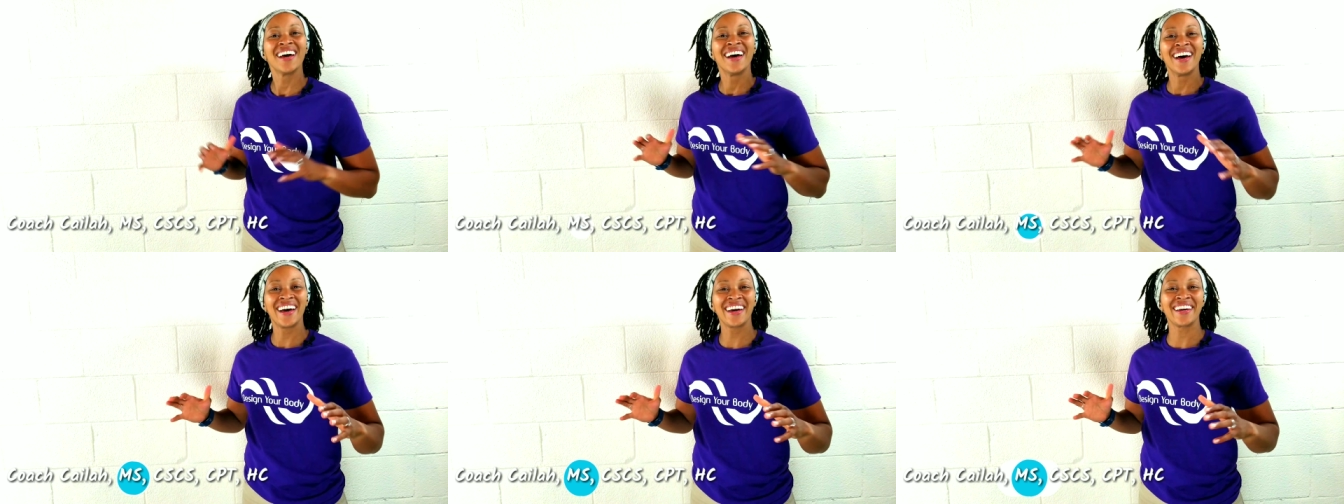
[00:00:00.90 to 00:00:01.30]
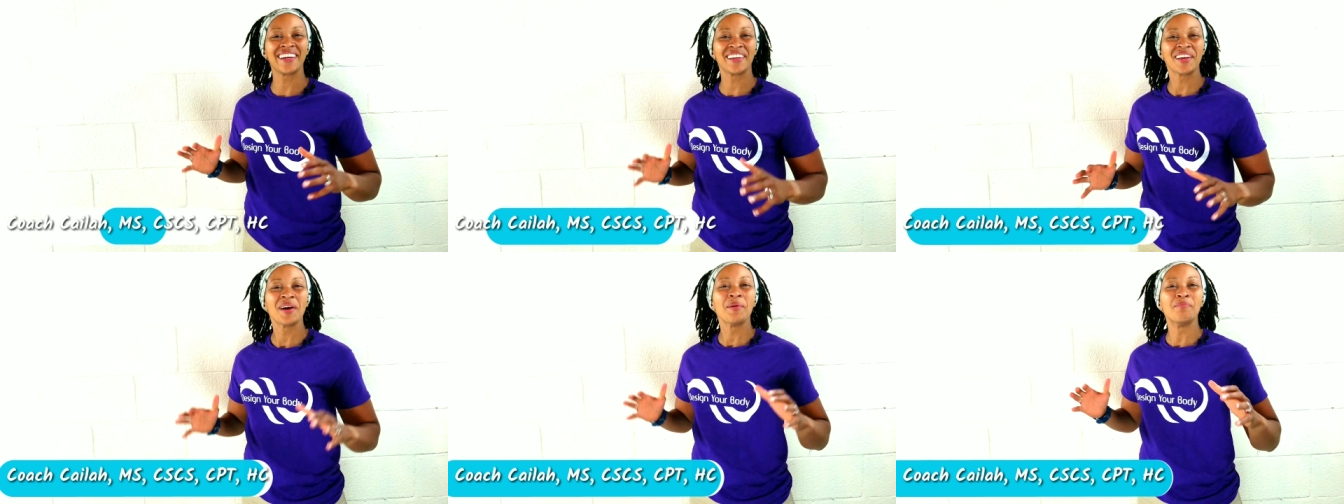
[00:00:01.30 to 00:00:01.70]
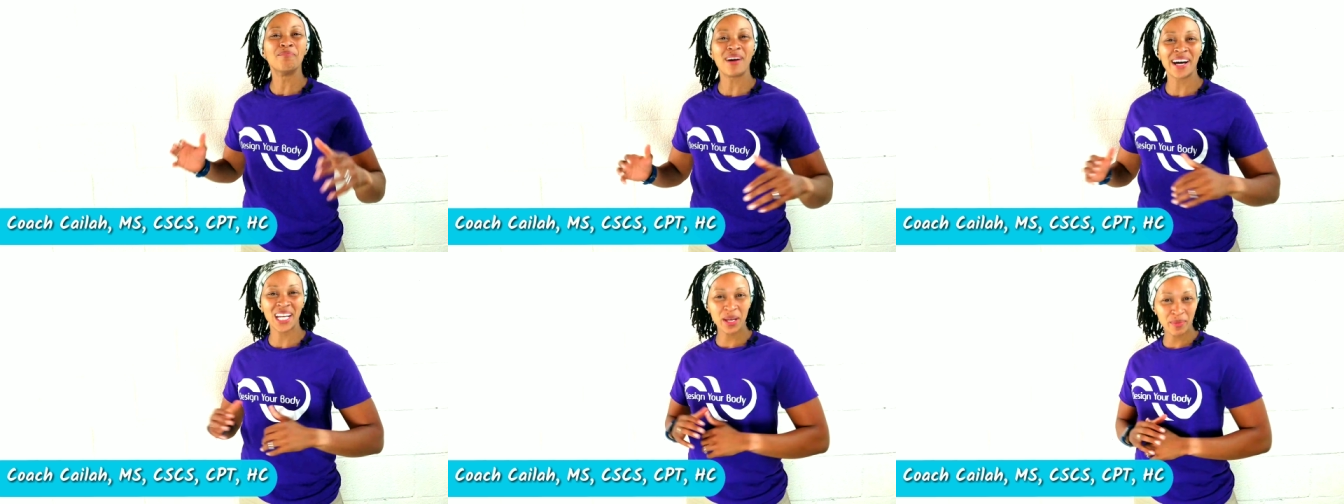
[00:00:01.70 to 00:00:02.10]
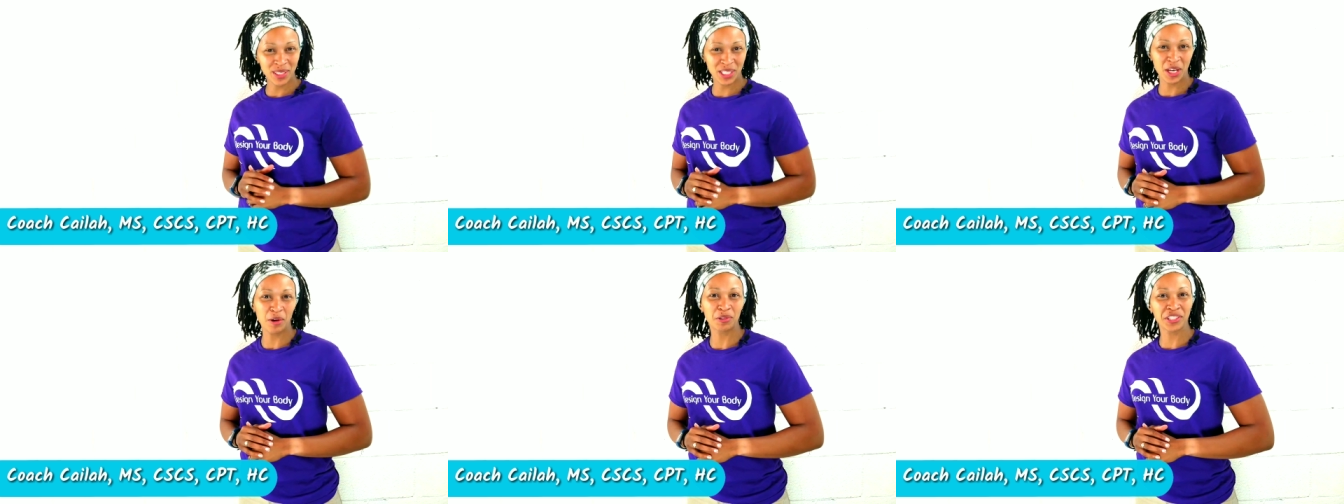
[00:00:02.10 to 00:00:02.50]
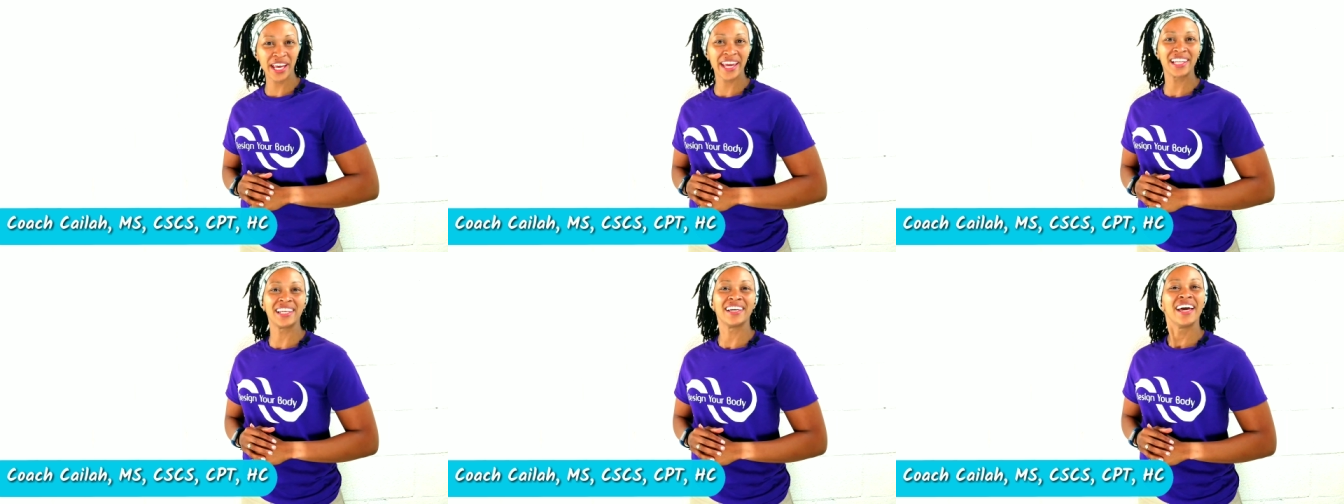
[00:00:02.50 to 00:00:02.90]
Hey, my name is Coach
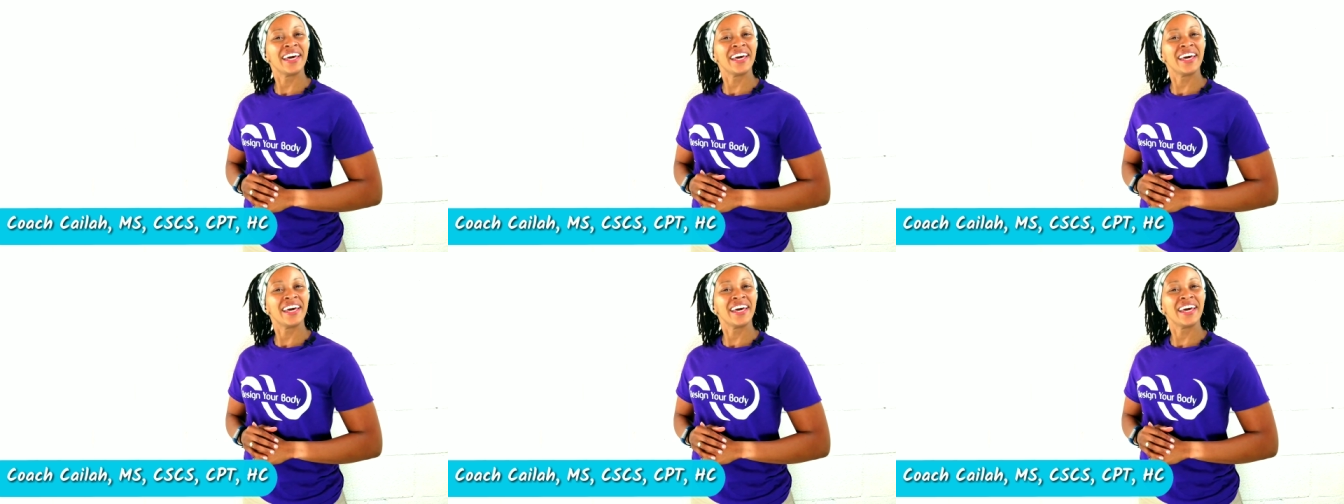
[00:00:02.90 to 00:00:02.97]
Cailah,